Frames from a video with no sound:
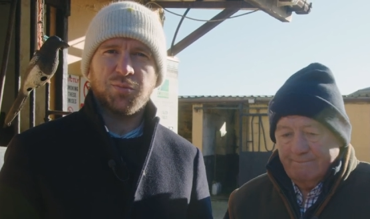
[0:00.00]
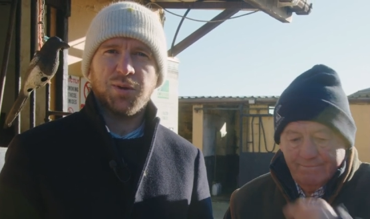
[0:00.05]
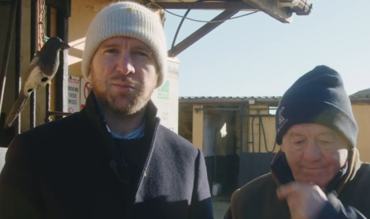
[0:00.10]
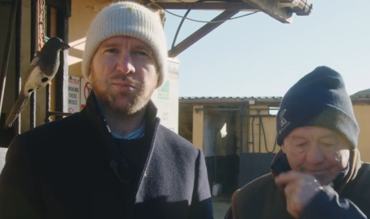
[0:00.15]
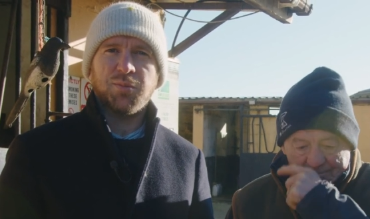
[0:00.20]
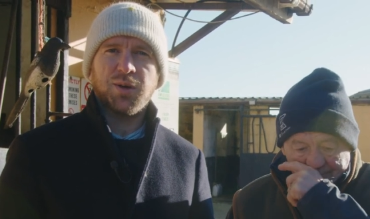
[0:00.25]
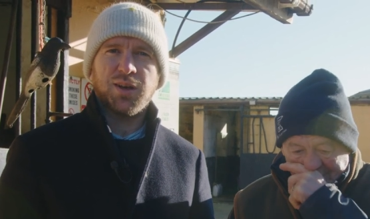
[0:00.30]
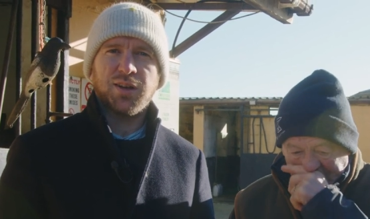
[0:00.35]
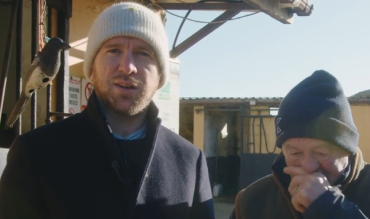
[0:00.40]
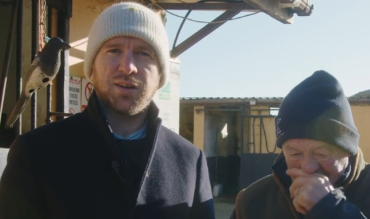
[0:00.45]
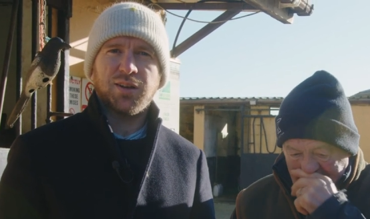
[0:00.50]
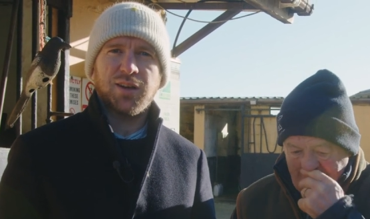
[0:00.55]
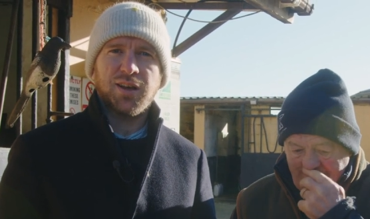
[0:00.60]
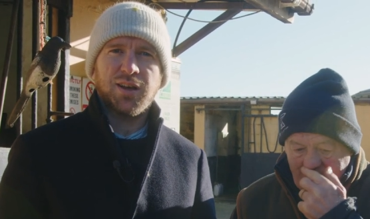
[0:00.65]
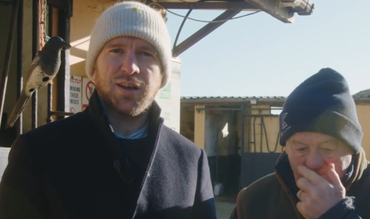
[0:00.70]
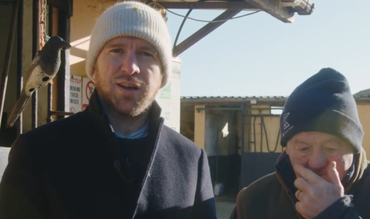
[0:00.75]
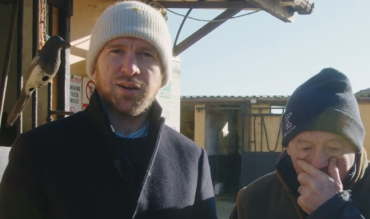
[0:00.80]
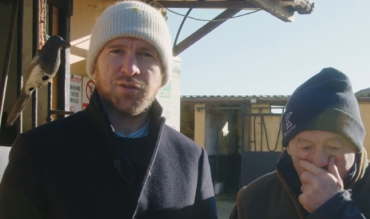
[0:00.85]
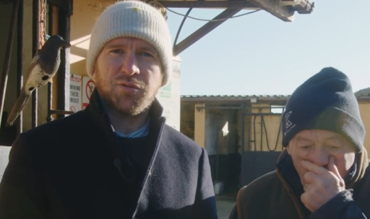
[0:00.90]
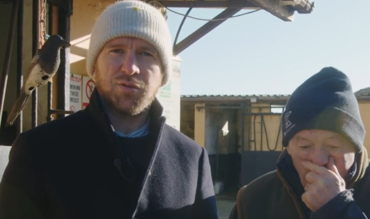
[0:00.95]

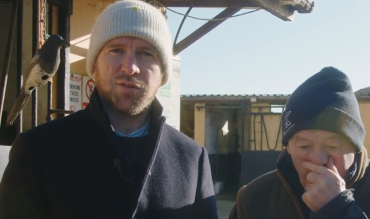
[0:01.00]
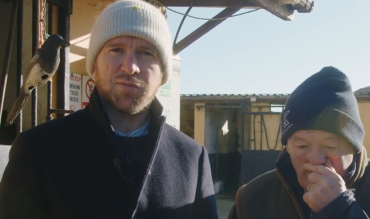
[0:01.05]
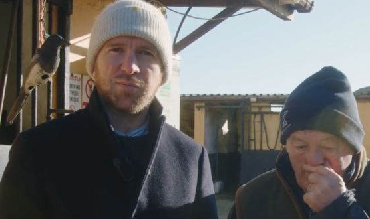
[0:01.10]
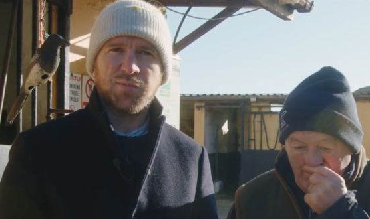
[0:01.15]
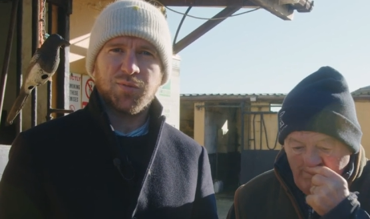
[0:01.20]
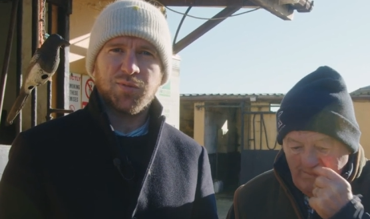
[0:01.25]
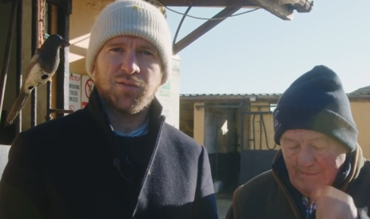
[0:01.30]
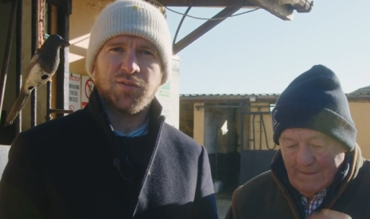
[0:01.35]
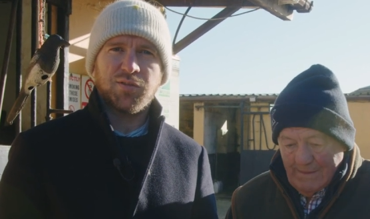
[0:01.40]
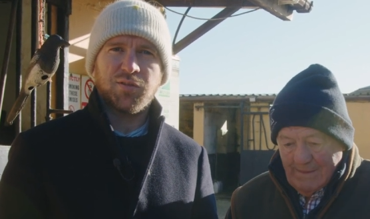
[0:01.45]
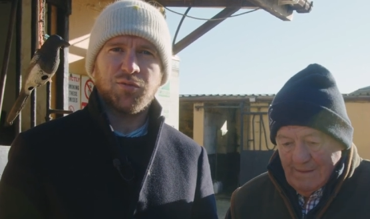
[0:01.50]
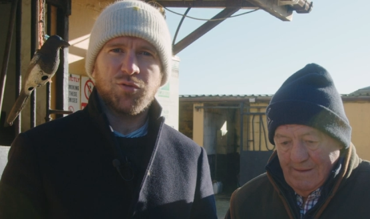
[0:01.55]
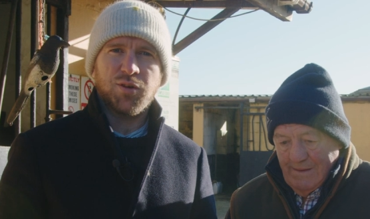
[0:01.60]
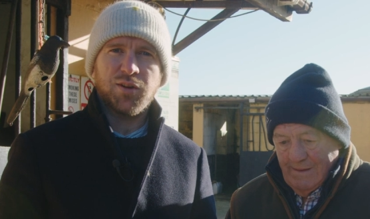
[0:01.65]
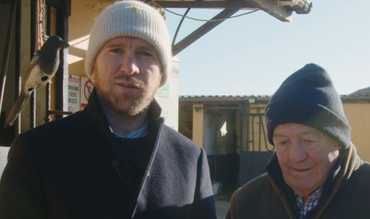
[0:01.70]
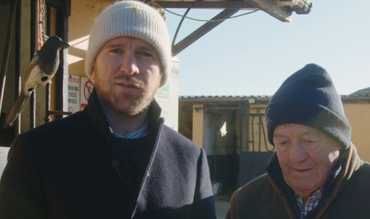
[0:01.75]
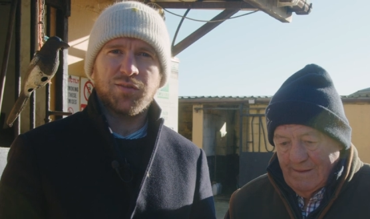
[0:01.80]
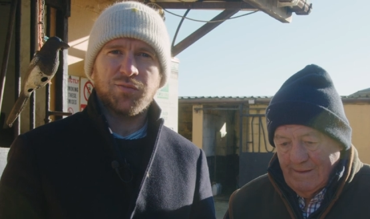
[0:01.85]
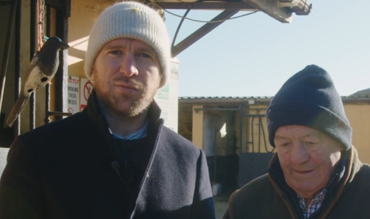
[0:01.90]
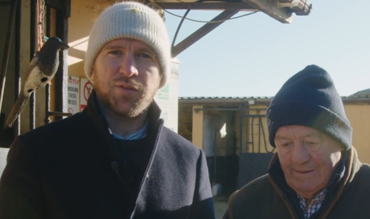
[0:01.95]
Speaker 1: Binman Christmas
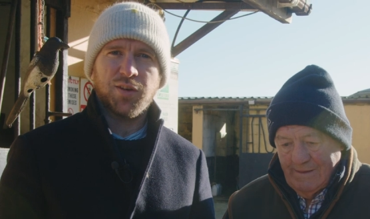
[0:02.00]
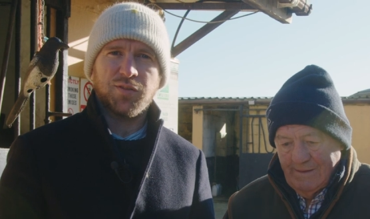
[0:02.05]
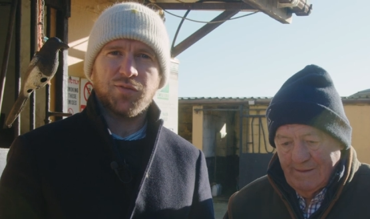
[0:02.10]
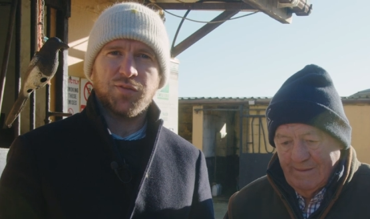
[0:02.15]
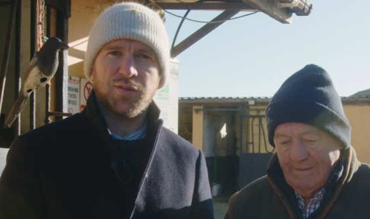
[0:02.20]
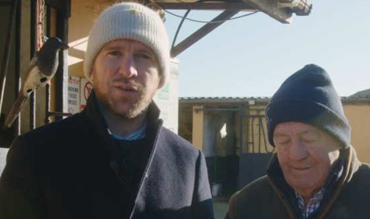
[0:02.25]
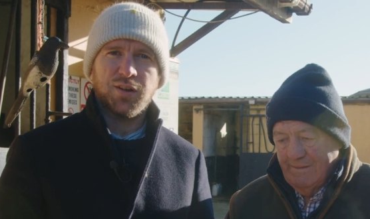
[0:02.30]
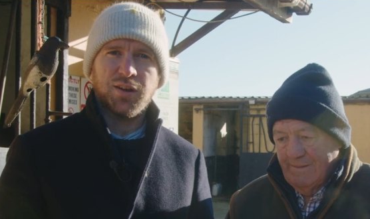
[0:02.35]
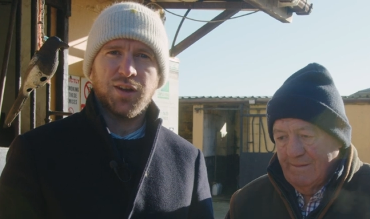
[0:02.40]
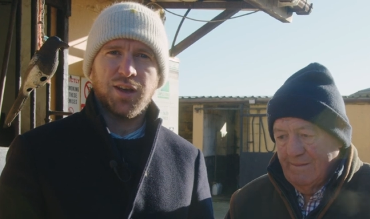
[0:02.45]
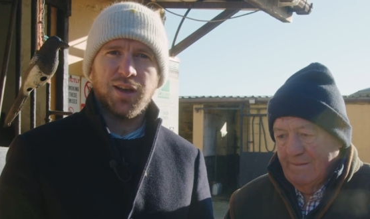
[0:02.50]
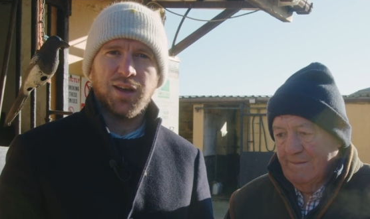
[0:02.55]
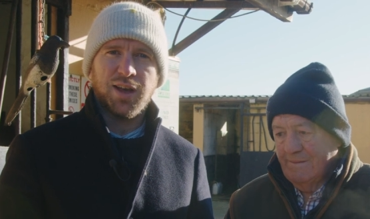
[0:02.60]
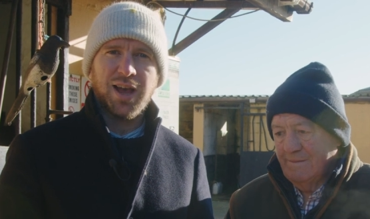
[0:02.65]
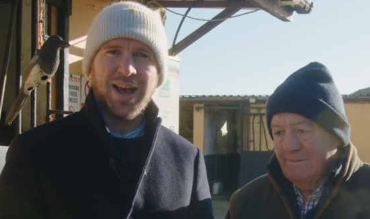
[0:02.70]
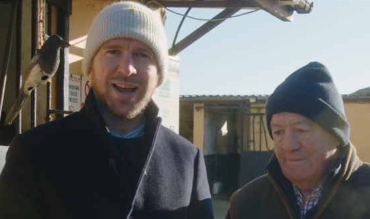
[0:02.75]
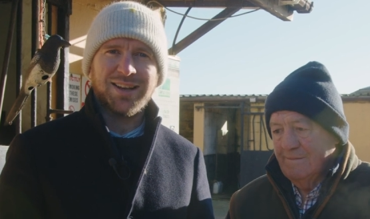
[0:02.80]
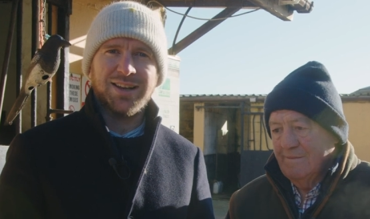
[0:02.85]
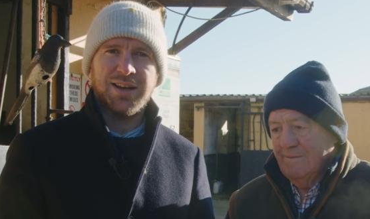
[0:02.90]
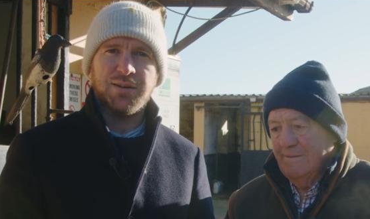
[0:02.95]
Racing Festival
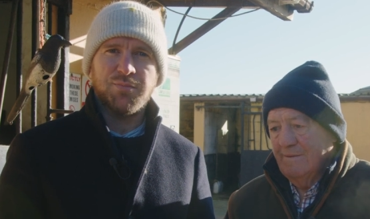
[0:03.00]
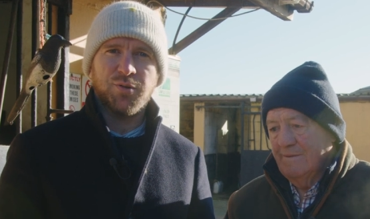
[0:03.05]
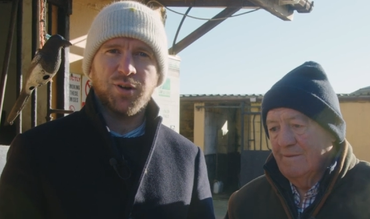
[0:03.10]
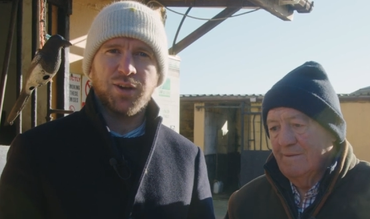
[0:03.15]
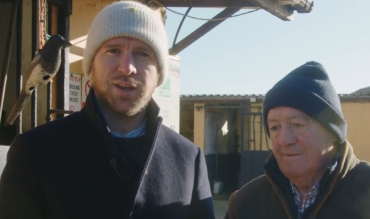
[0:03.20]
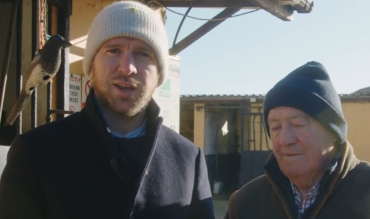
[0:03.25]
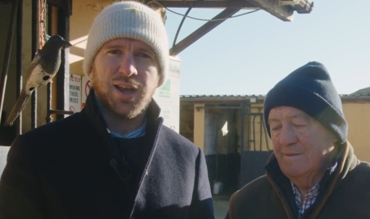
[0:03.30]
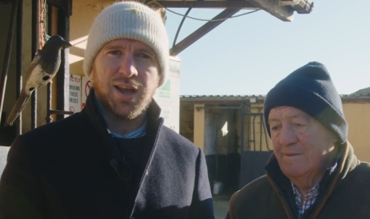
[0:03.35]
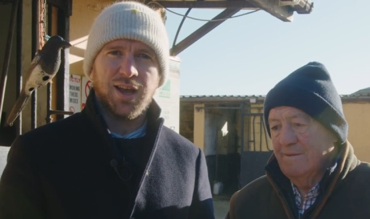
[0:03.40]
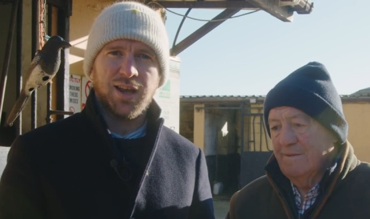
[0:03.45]
at Limerick.